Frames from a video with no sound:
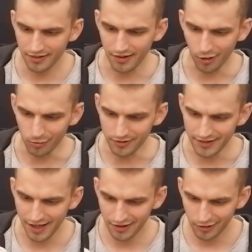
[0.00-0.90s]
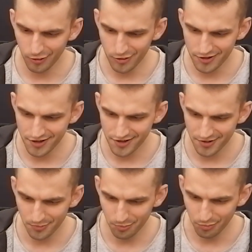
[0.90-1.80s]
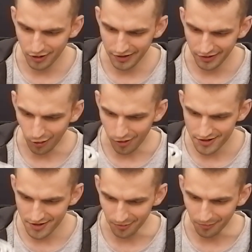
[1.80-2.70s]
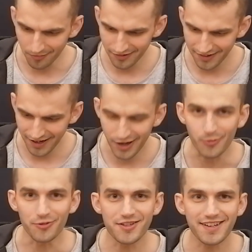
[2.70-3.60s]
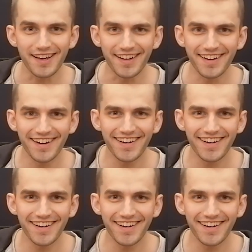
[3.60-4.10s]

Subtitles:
Now that looks pretty awesome, I would say.